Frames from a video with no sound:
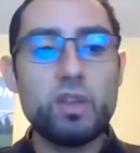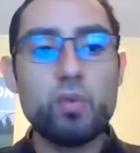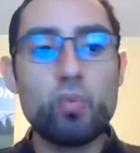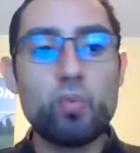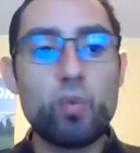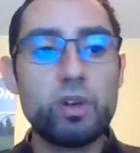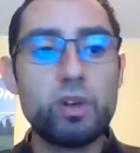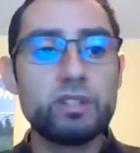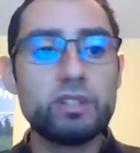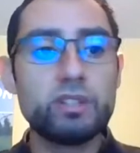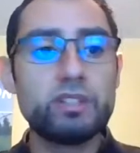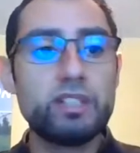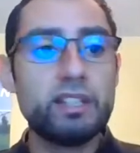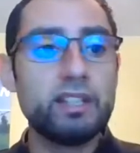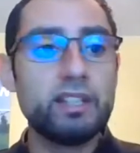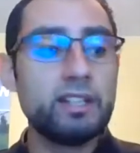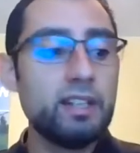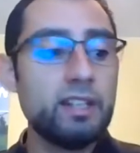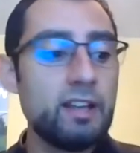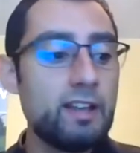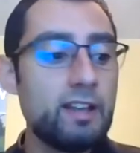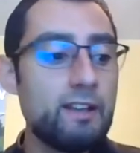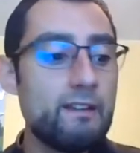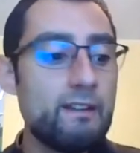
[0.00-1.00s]
One
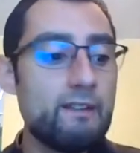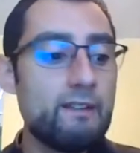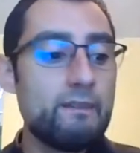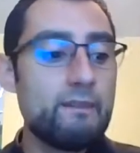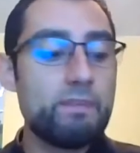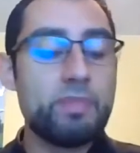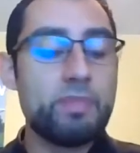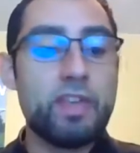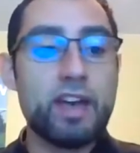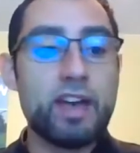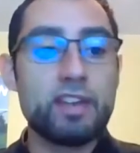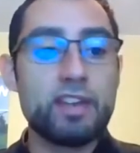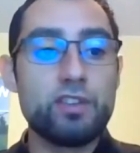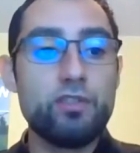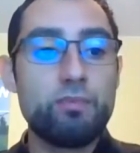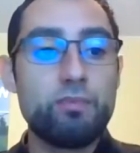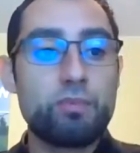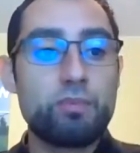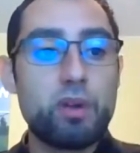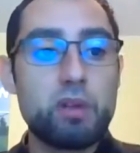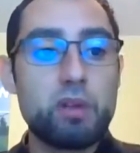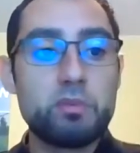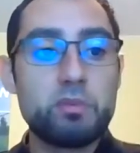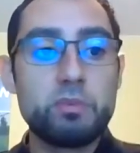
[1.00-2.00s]
thing that you've
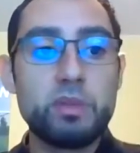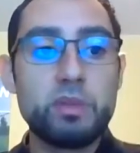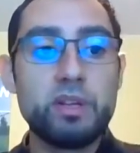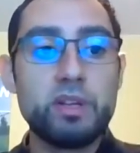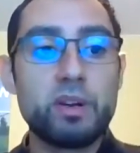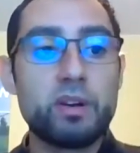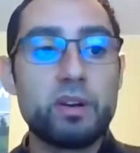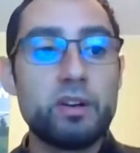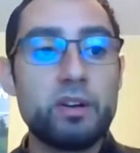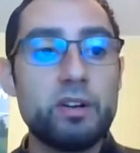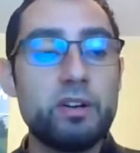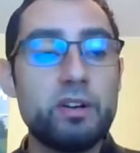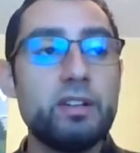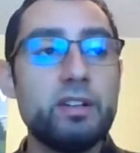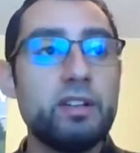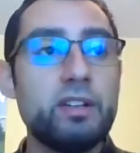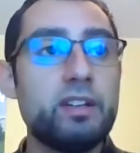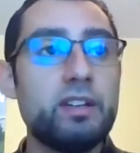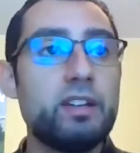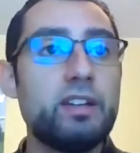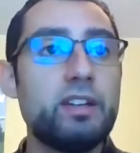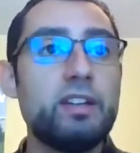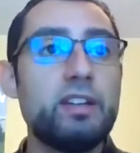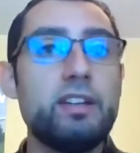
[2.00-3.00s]
probably heard
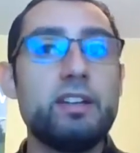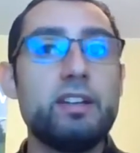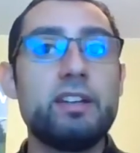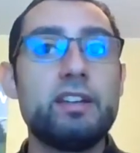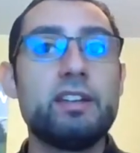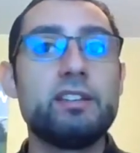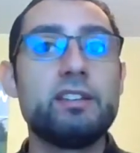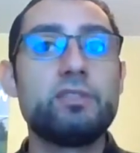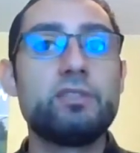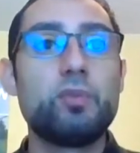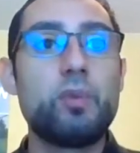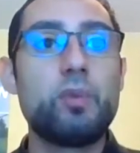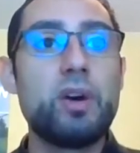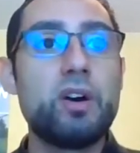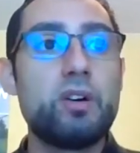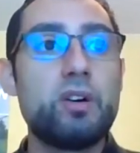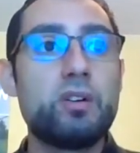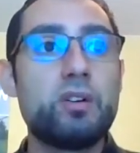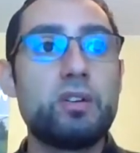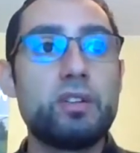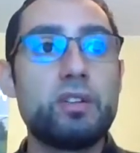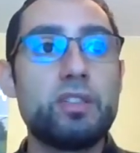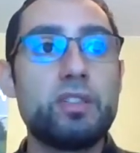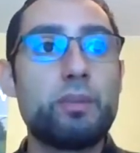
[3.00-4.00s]
is,
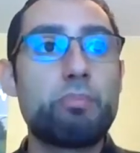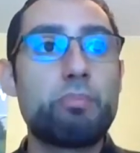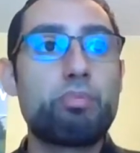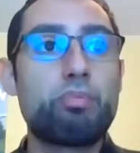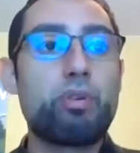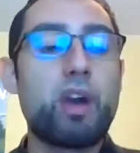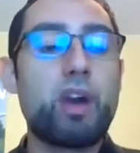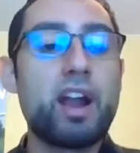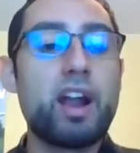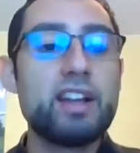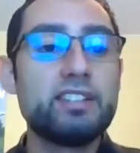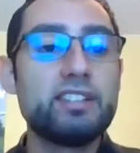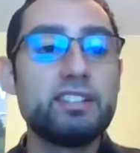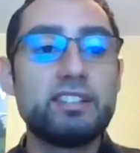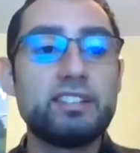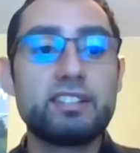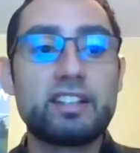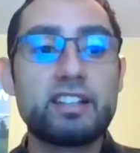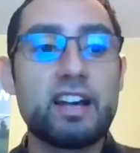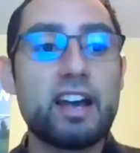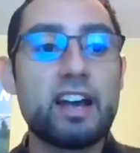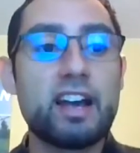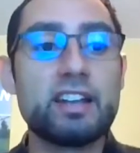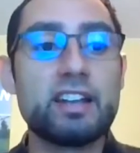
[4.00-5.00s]
well, the price is
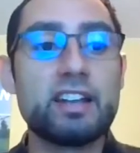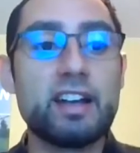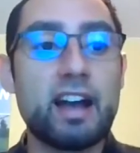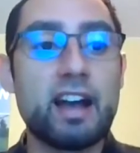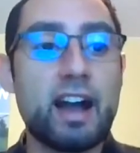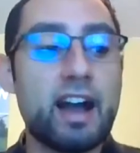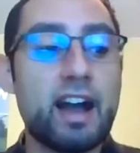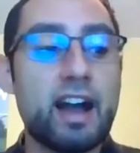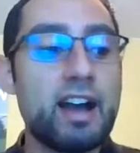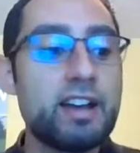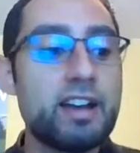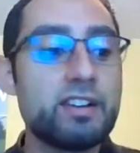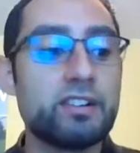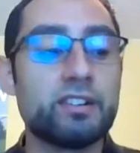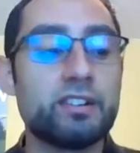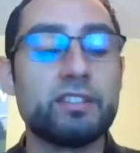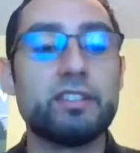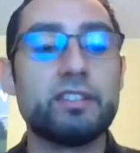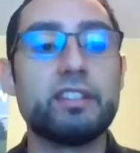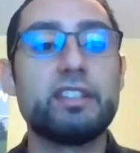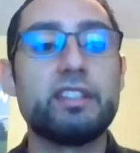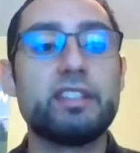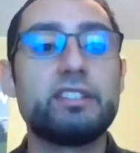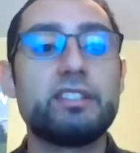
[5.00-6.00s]
kind of high
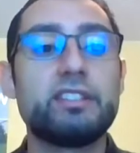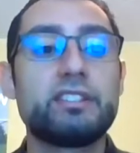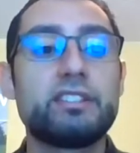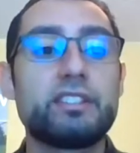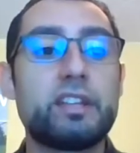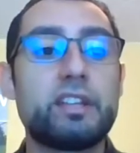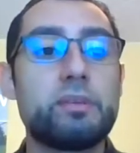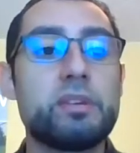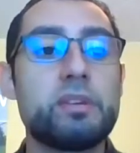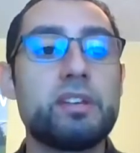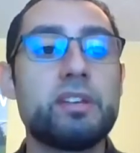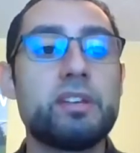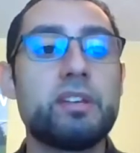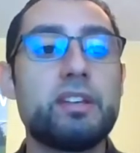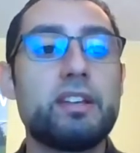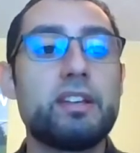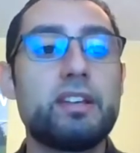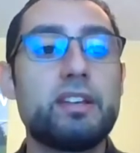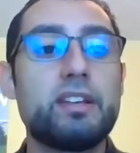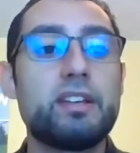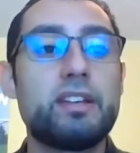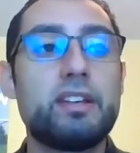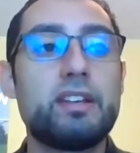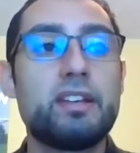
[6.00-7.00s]
on this. I mean,
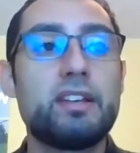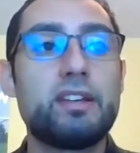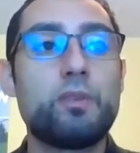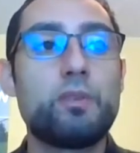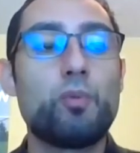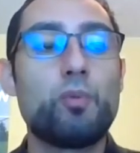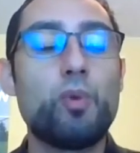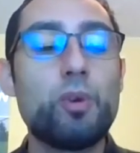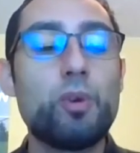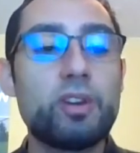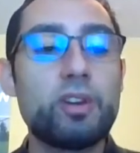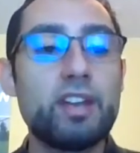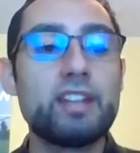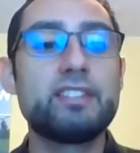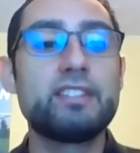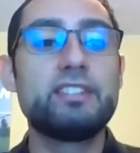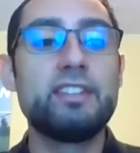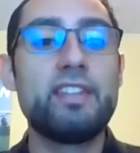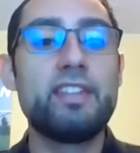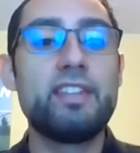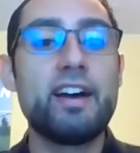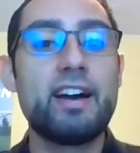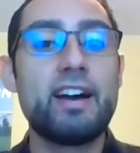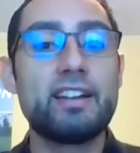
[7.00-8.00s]
we'll get
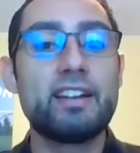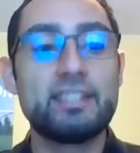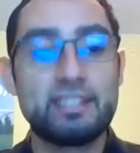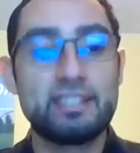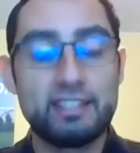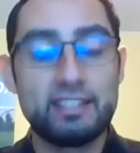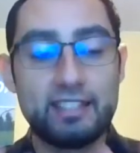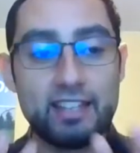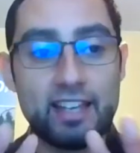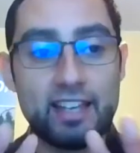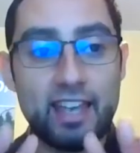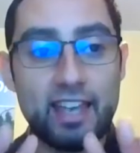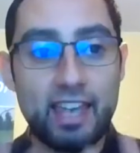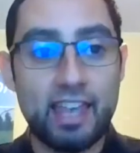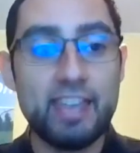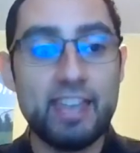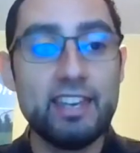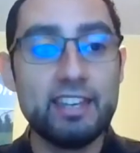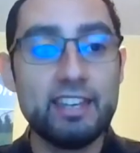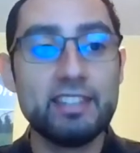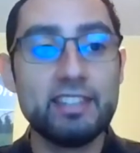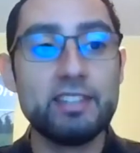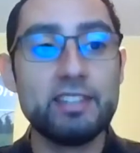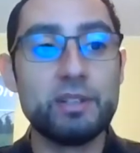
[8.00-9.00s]
to that.
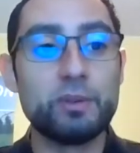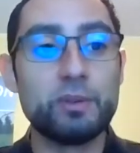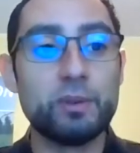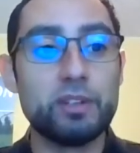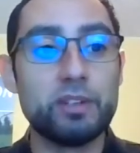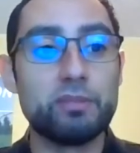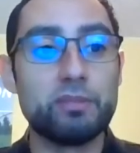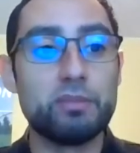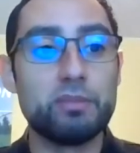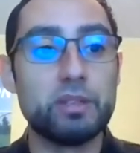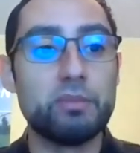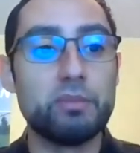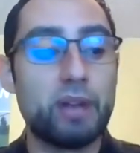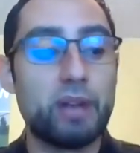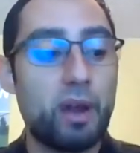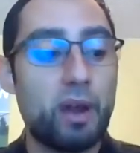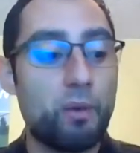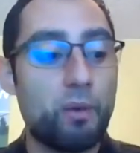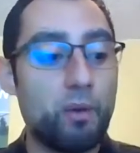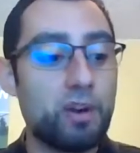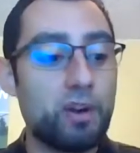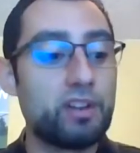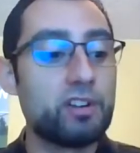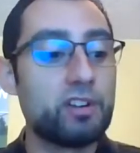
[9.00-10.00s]
Hang in there with me, but I
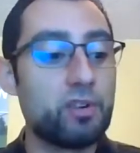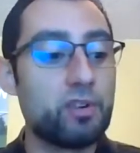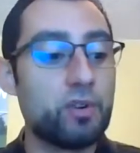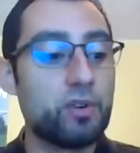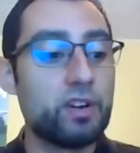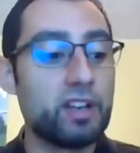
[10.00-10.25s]
want to go